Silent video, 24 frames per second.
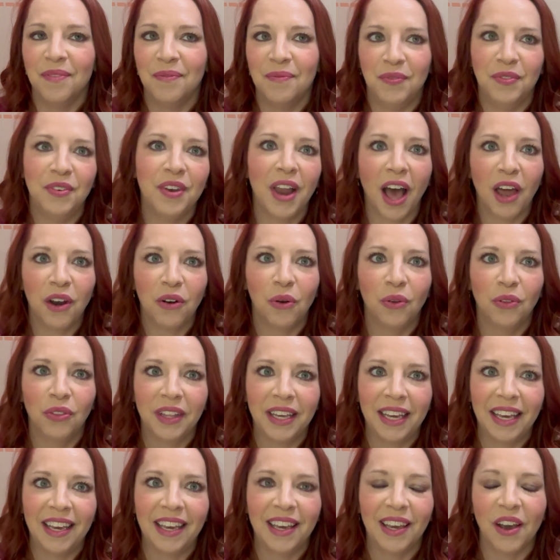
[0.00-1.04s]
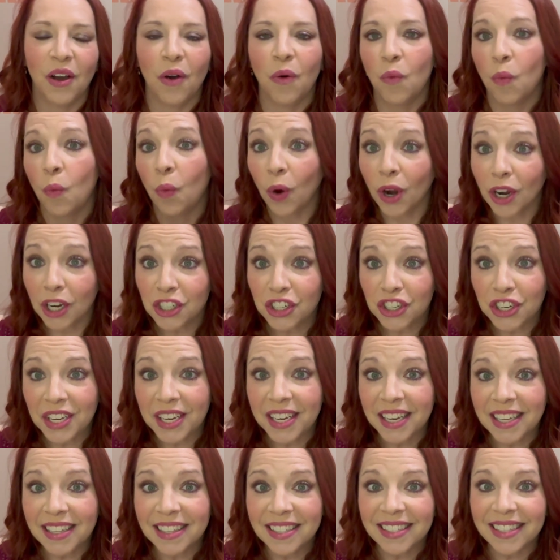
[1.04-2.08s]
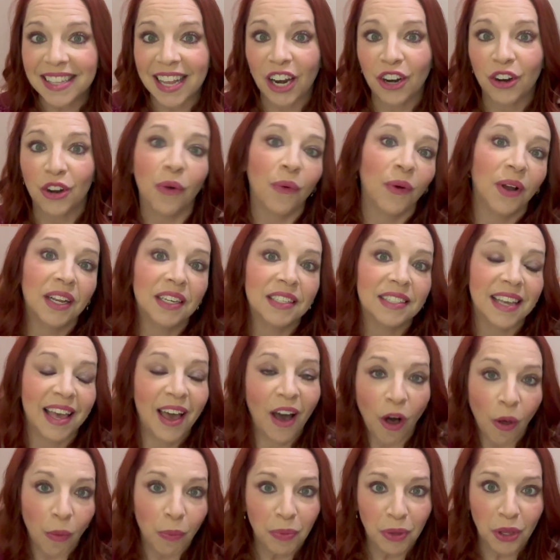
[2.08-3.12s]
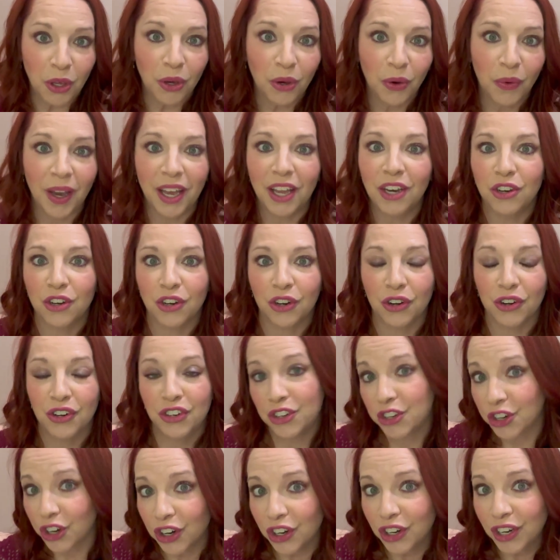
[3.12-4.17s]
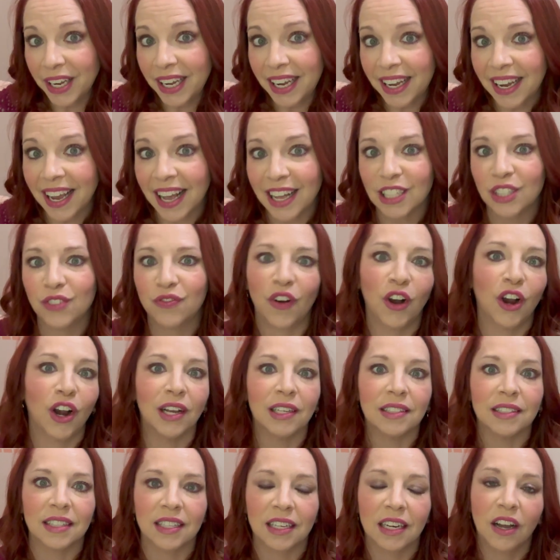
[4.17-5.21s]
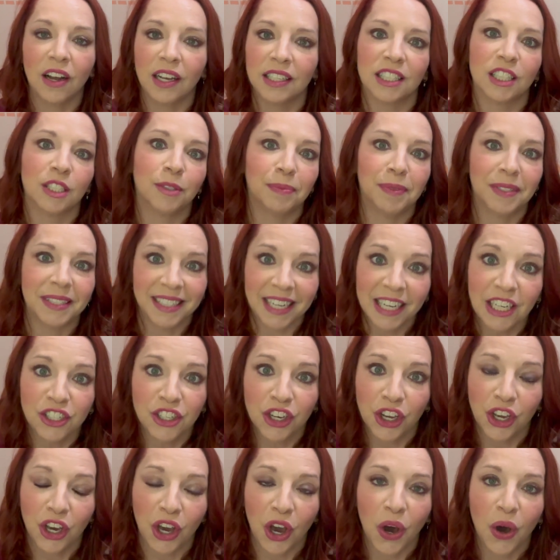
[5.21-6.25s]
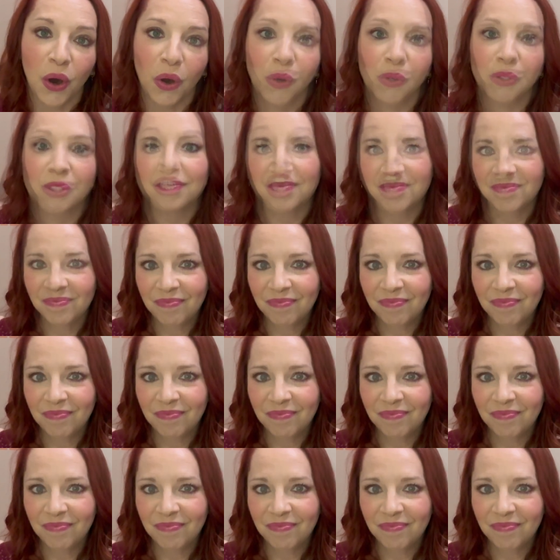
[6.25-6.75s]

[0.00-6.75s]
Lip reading: not only worksheets that are going to help you in your journey as far as the customization goes,